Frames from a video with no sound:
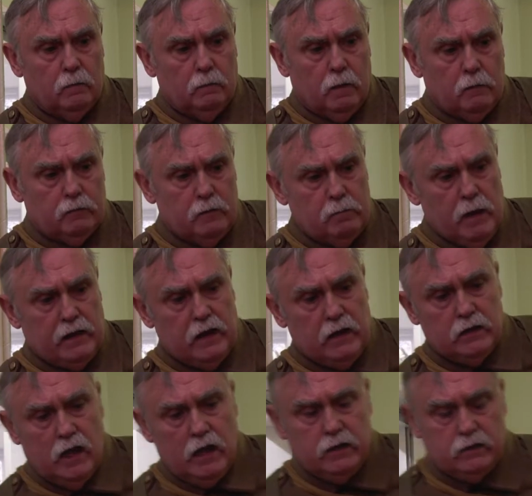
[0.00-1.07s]
Now, they've been
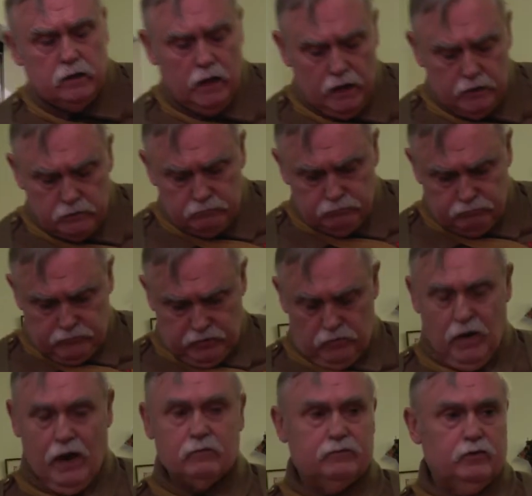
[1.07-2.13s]
in the
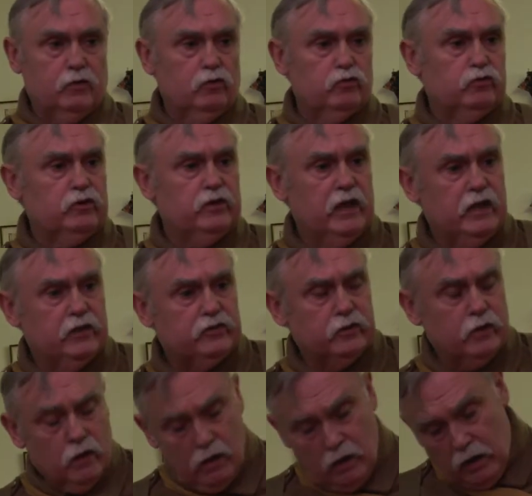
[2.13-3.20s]
ground for 100 years,
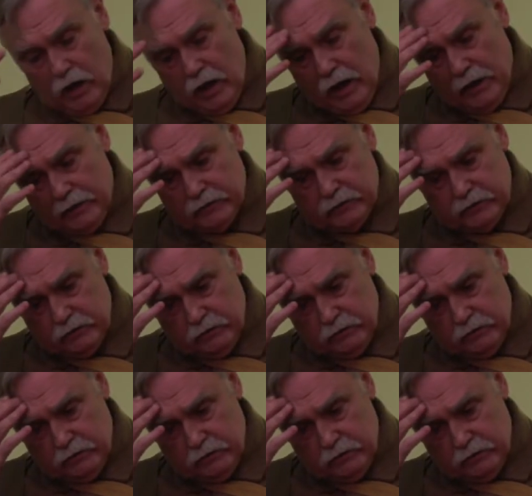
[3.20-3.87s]
and